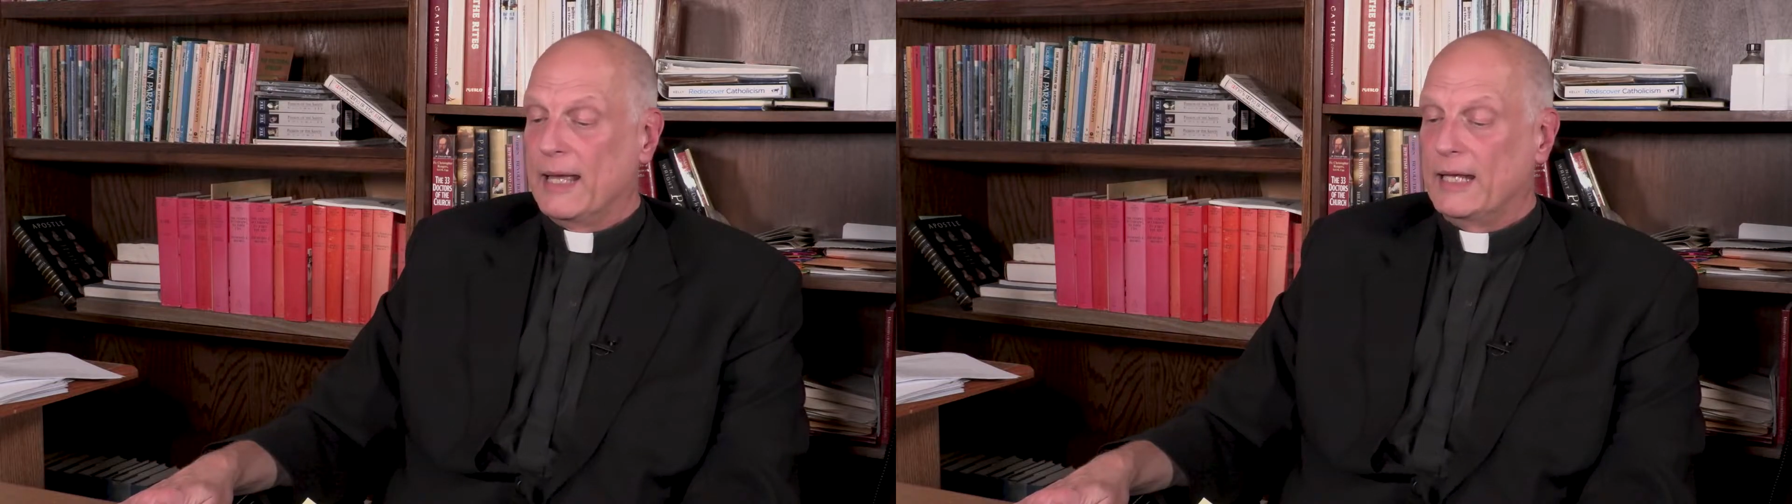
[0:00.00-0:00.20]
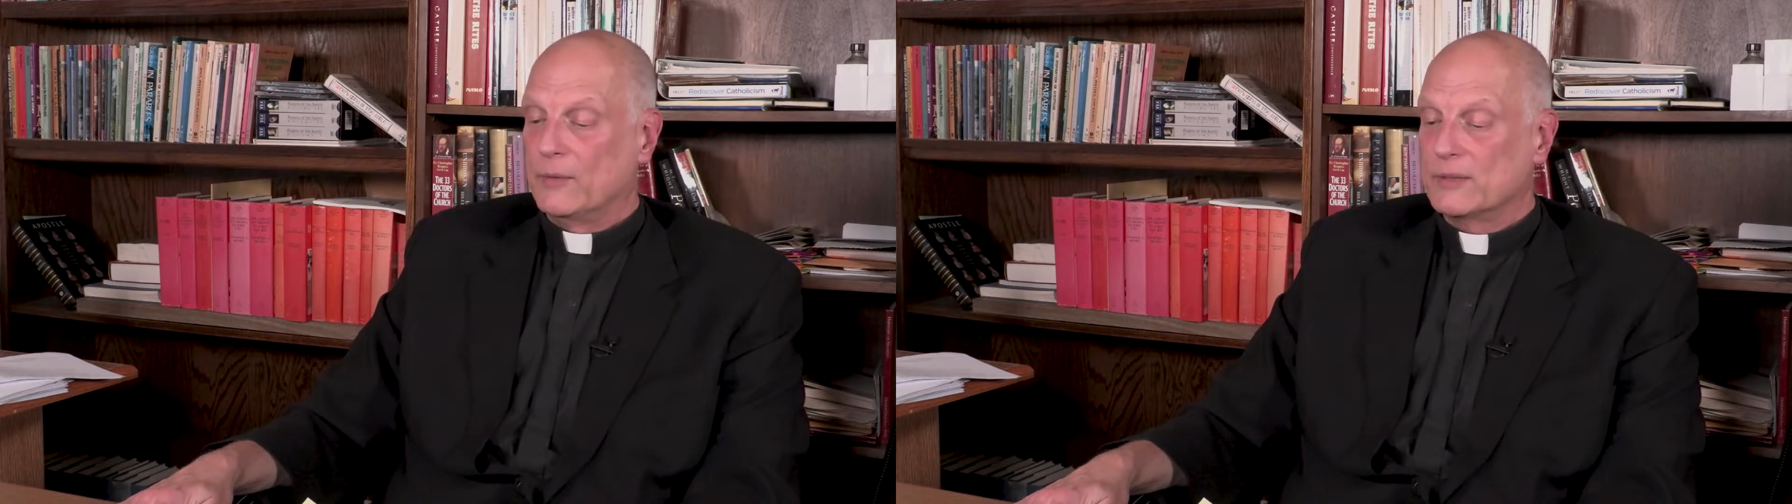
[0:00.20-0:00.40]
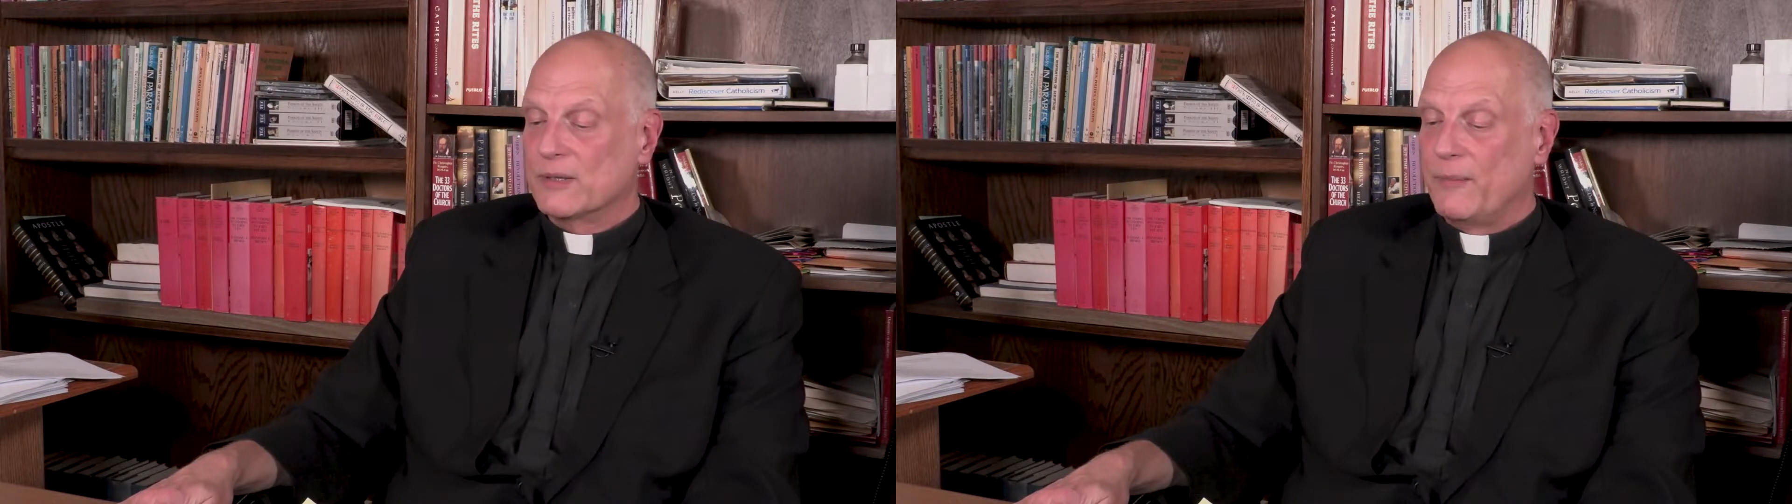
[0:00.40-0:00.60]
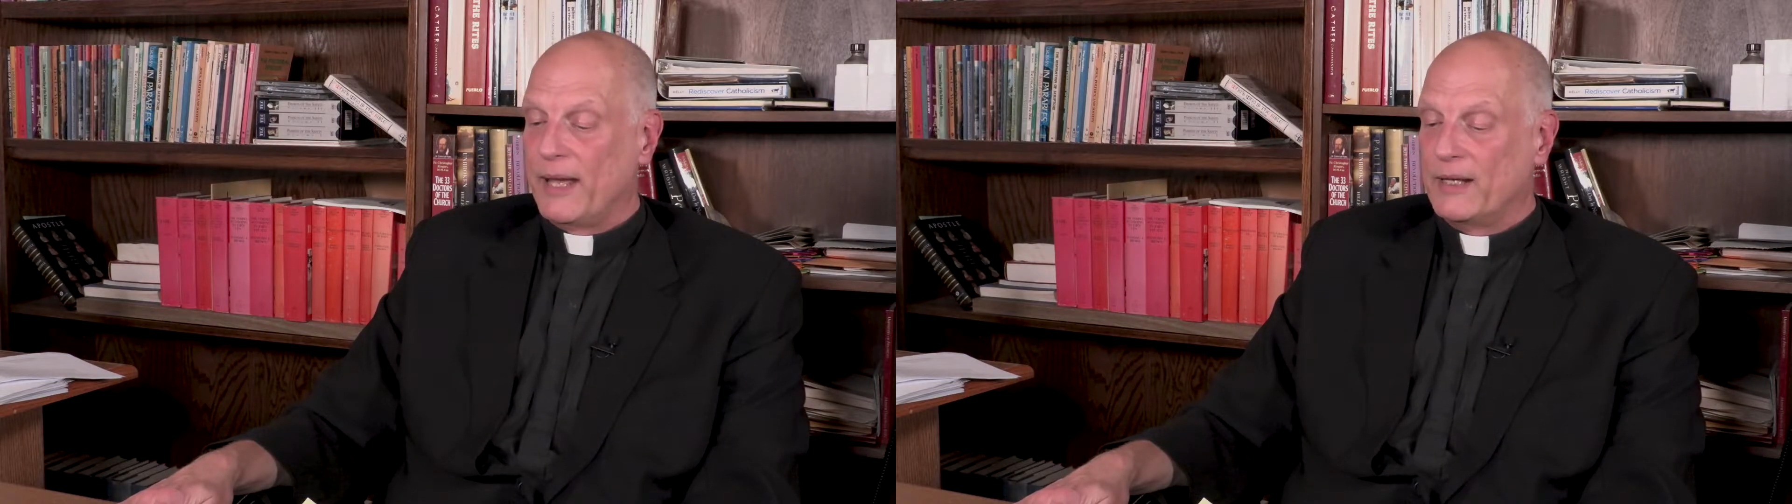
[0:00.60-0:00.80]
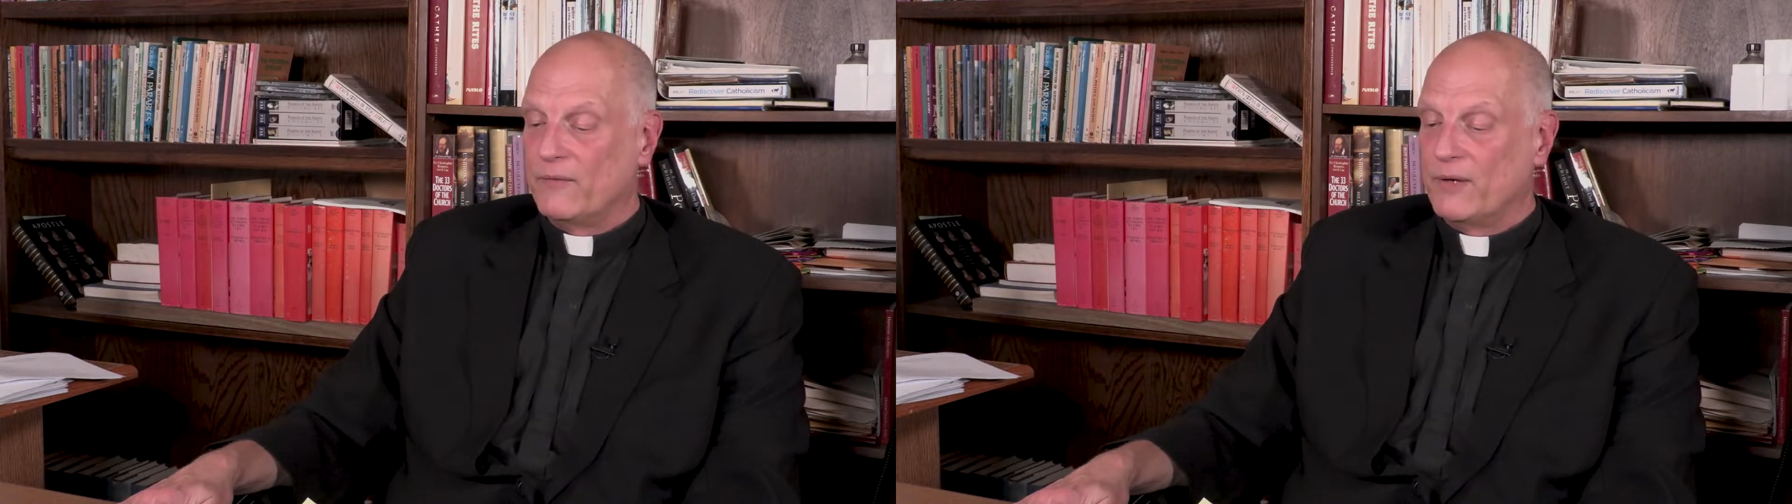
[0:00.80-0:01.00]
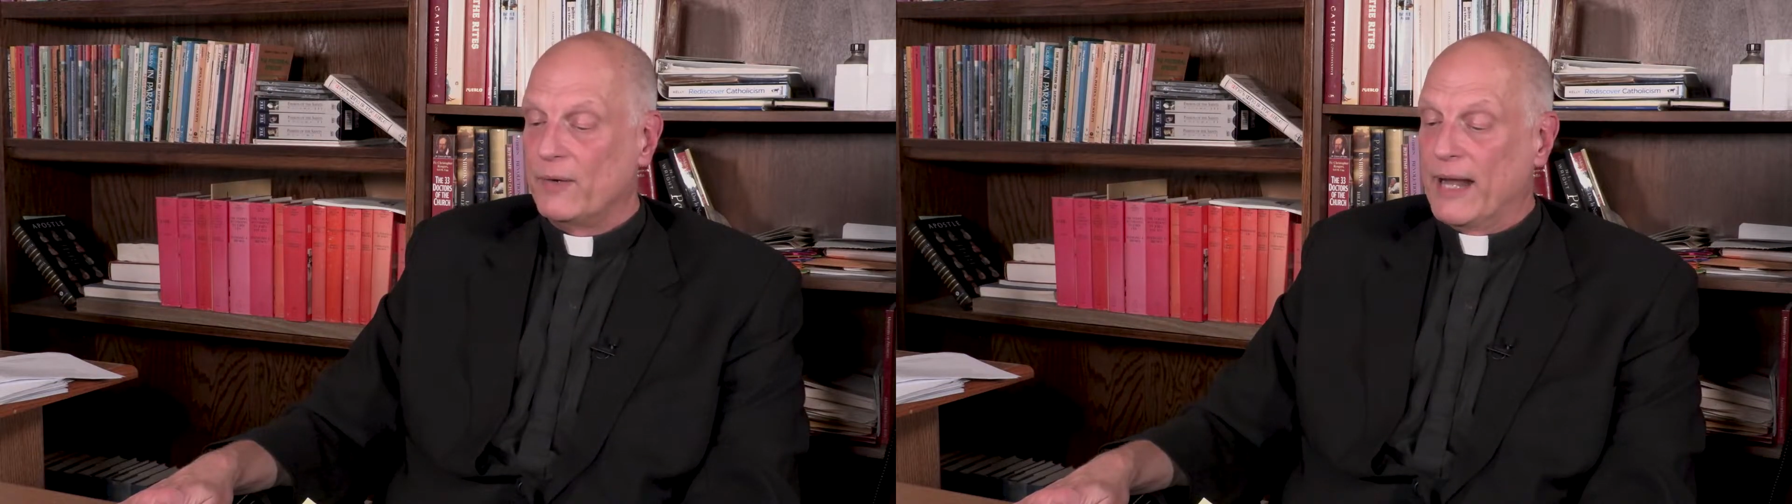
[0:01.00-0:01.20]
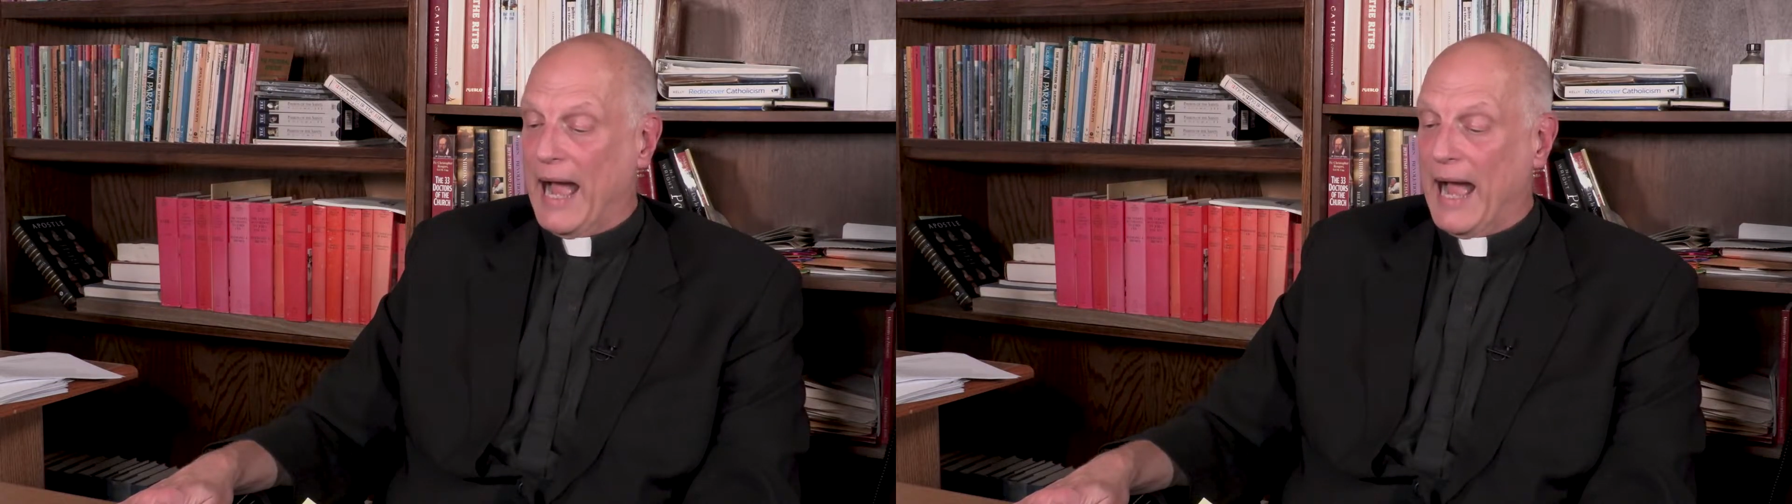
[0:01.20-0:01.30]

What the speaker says: He was a man of very